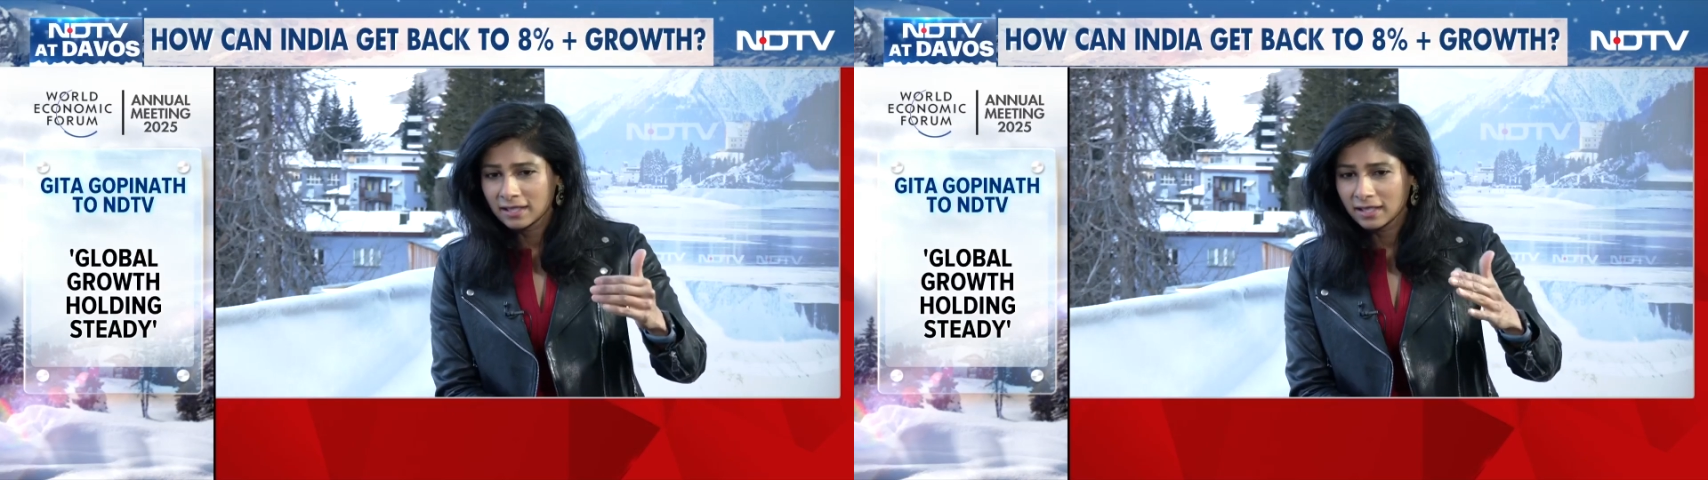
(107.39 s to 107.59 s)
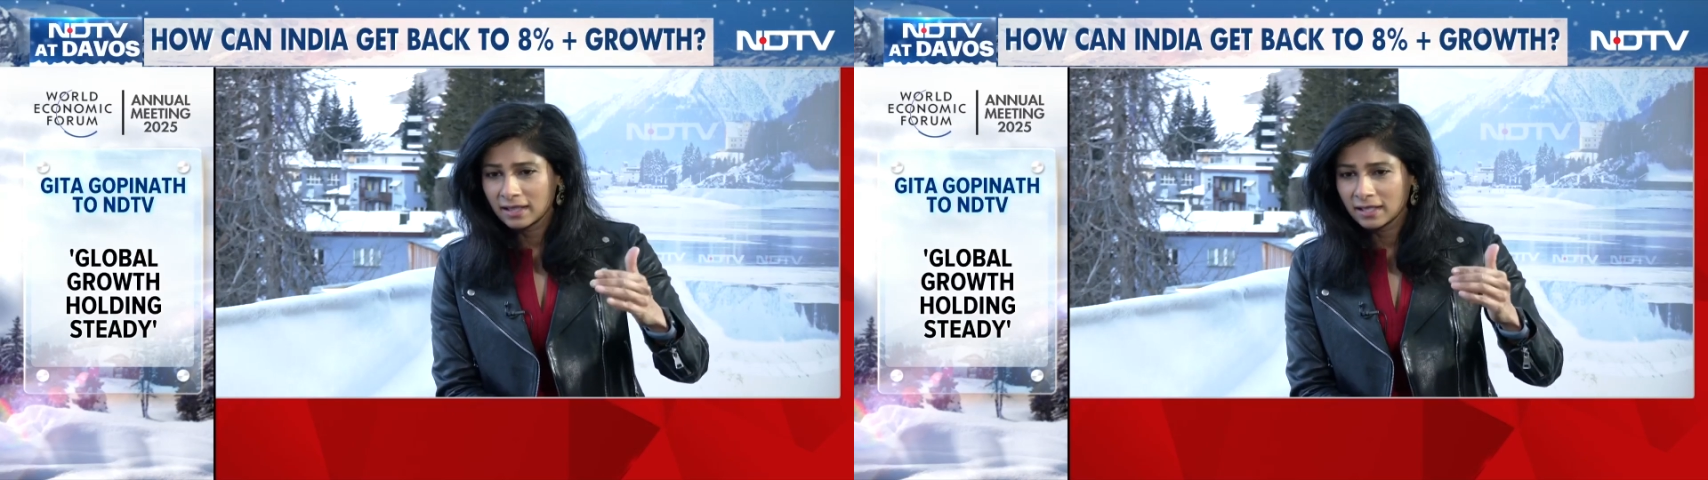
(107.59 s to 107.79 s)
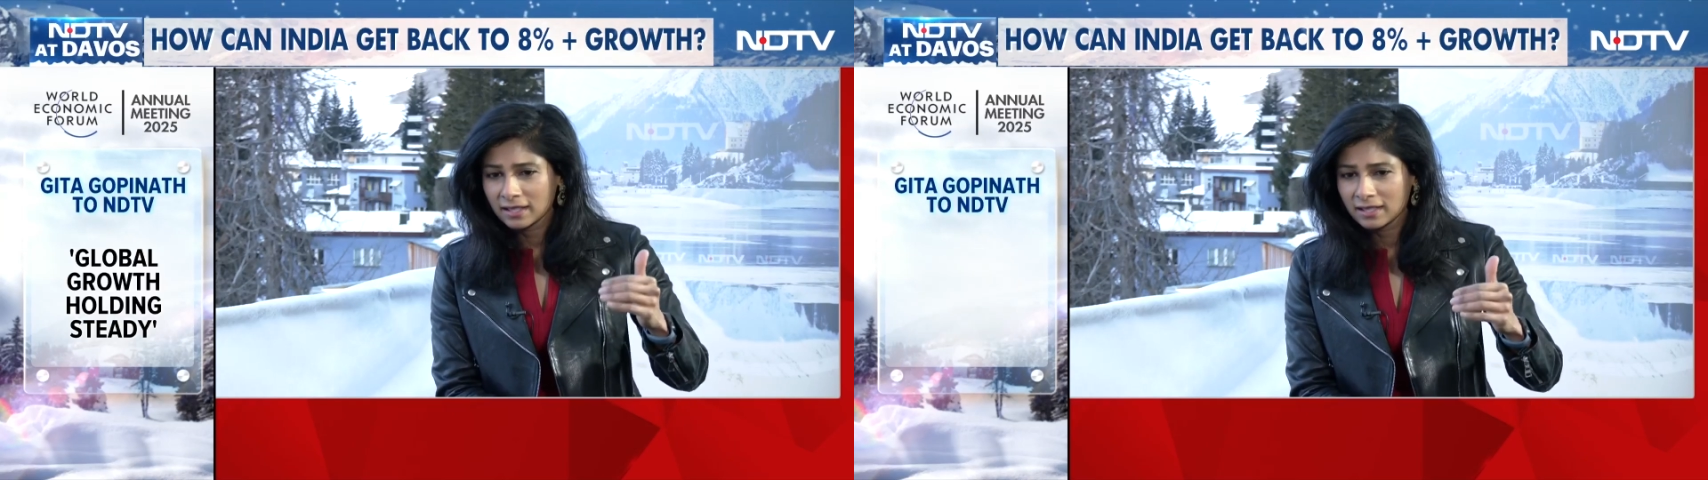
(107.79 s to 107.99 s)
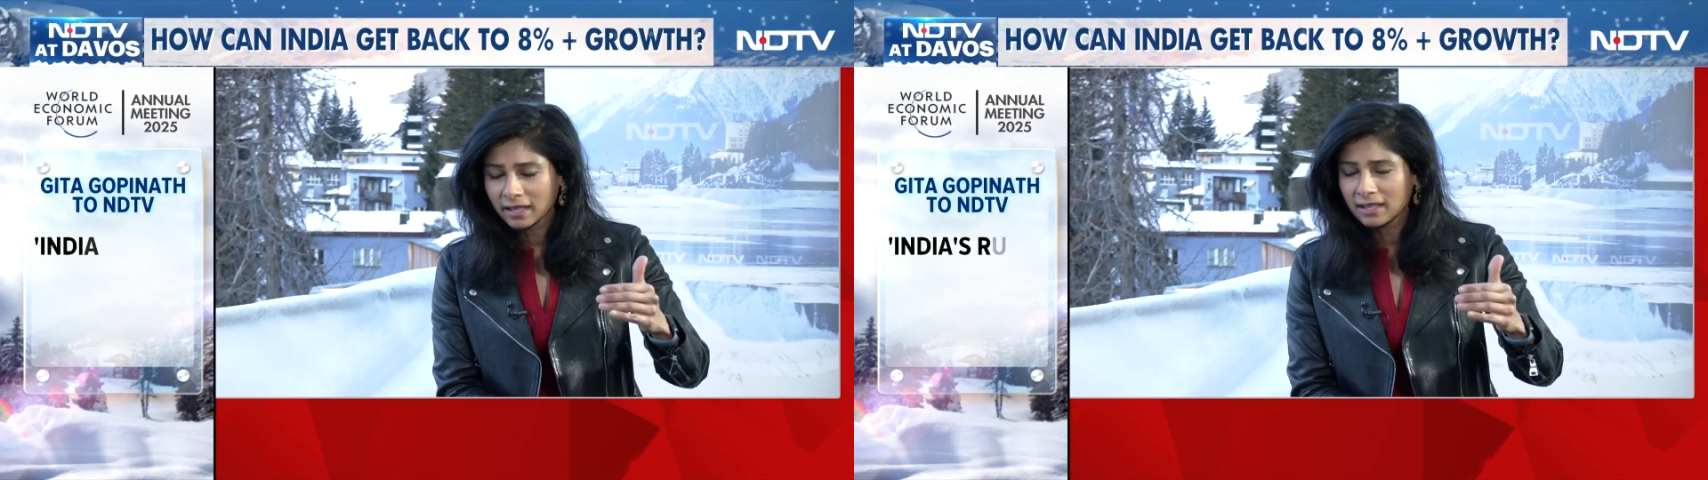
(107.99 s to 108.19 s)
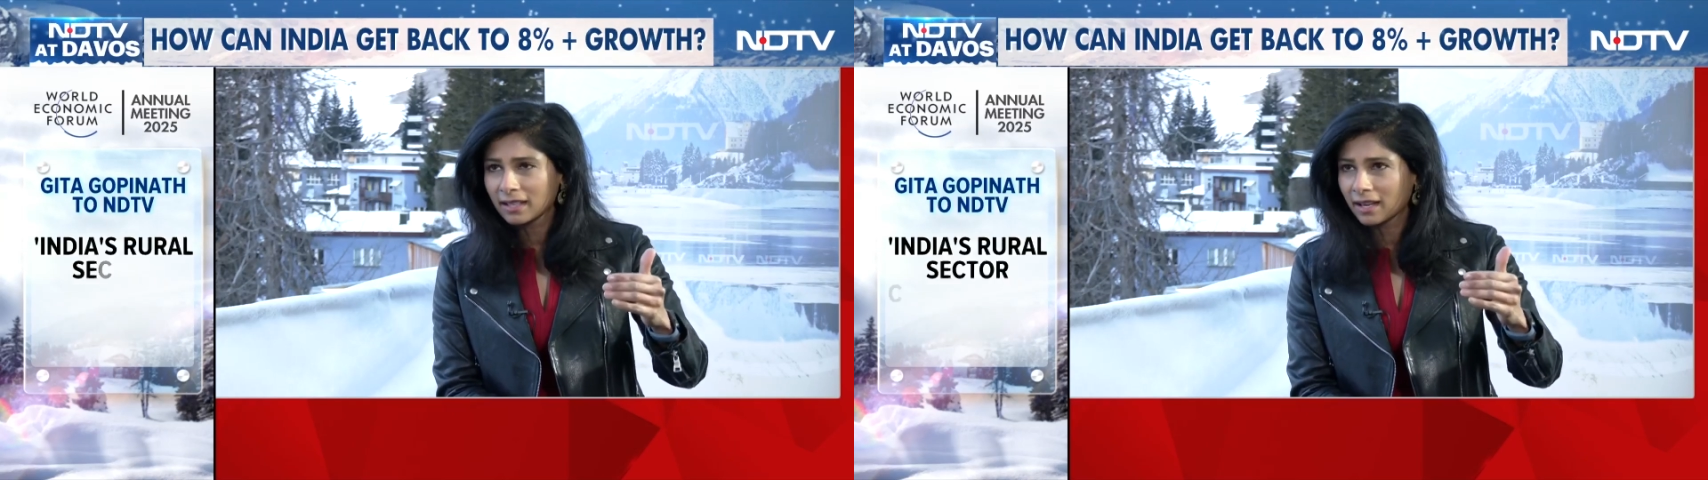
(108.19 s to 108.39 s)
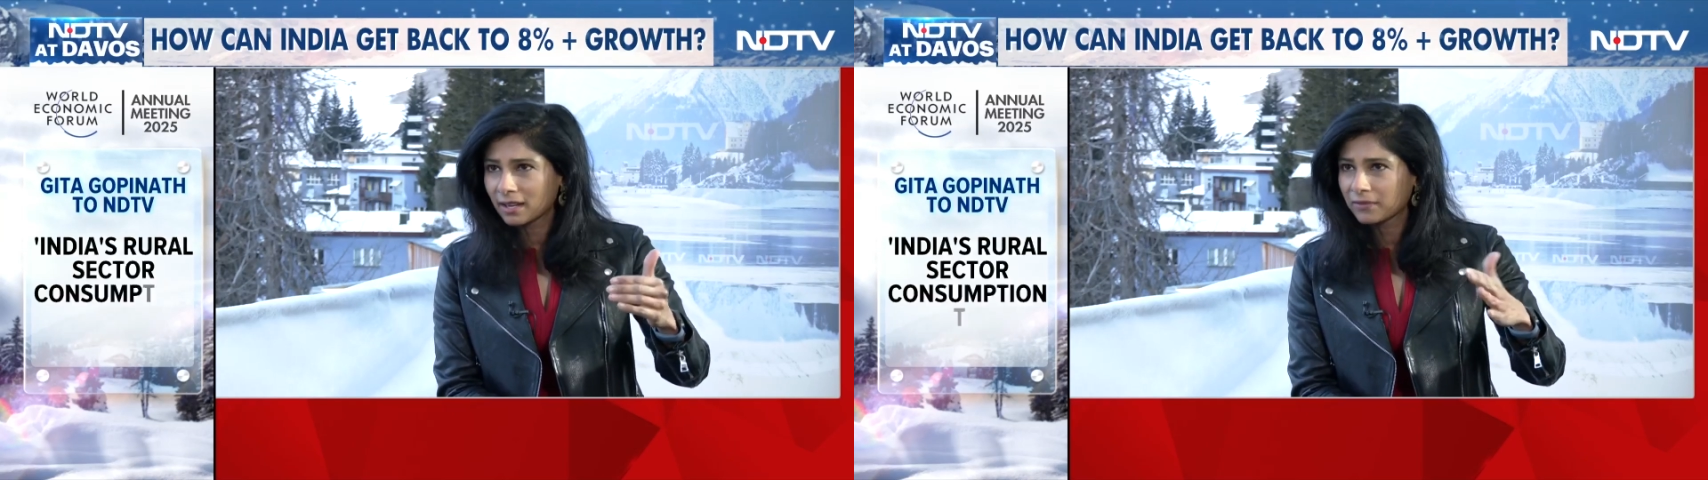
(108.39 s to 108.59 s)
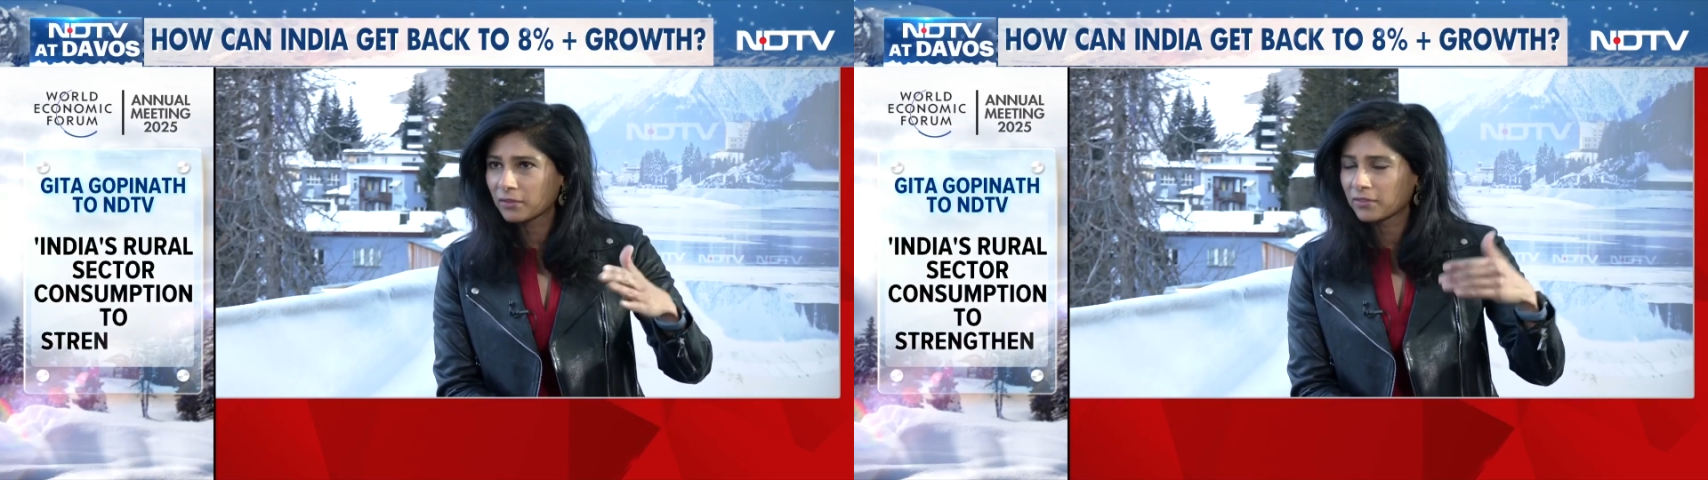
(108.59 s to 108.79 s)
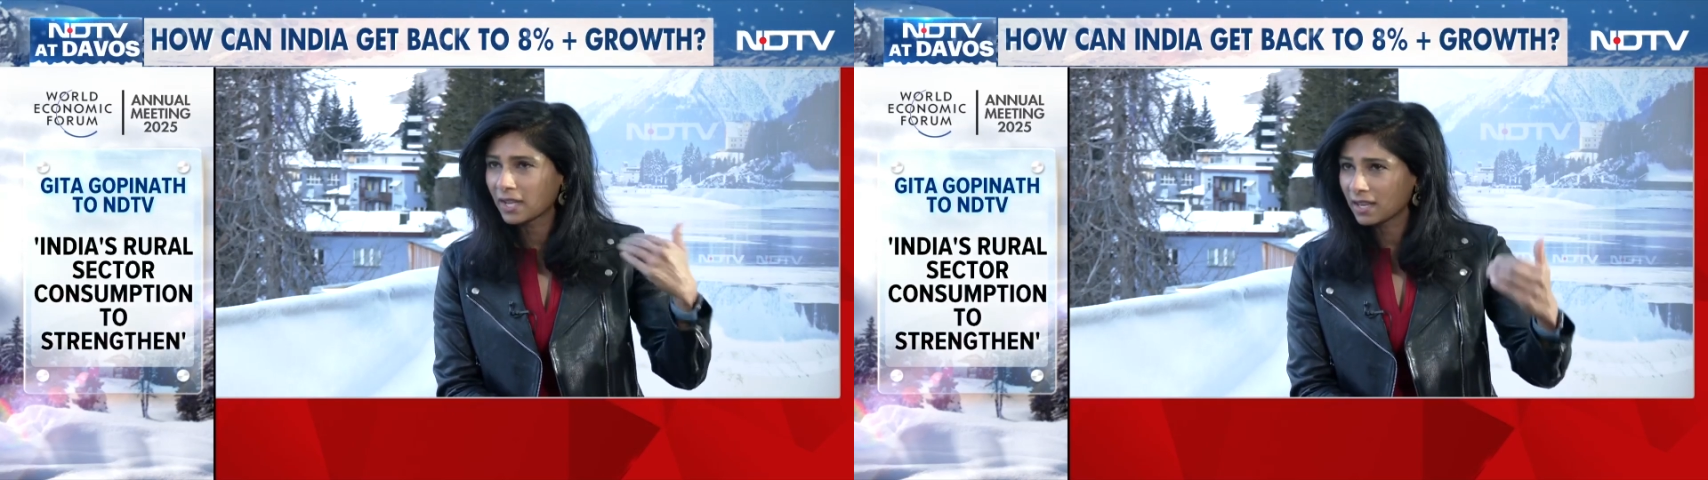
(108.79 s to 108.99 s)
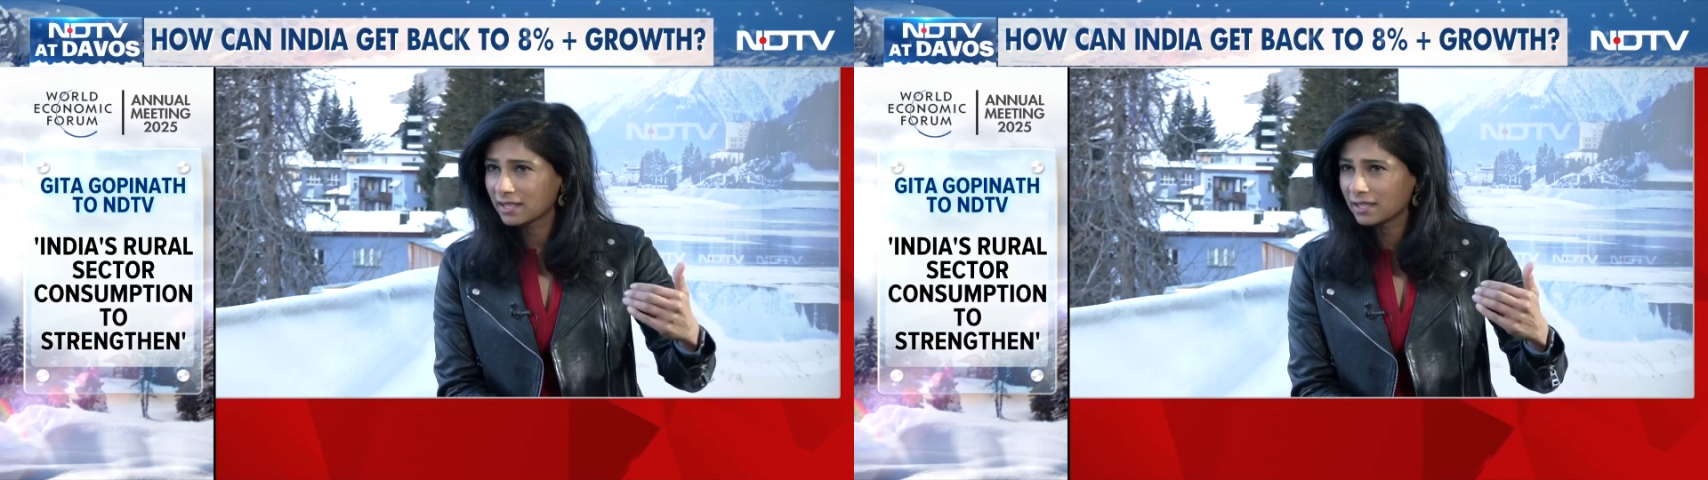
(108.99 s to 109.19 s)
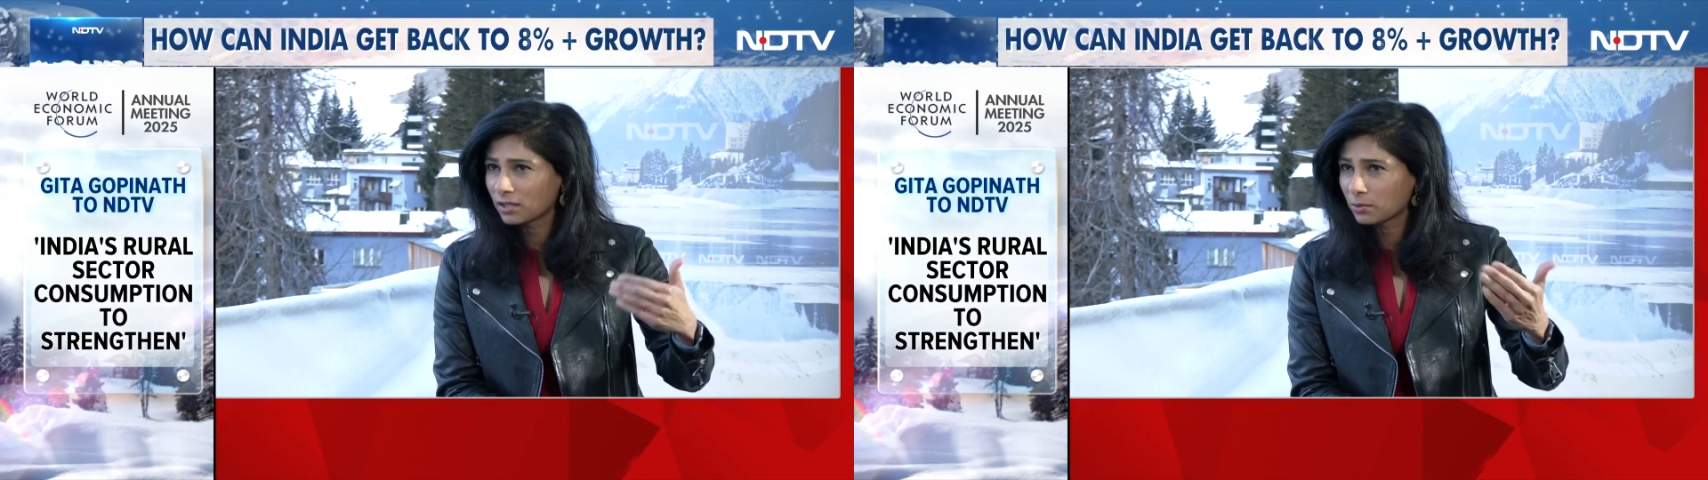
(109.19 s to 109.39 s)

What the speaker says: in the second half of last year,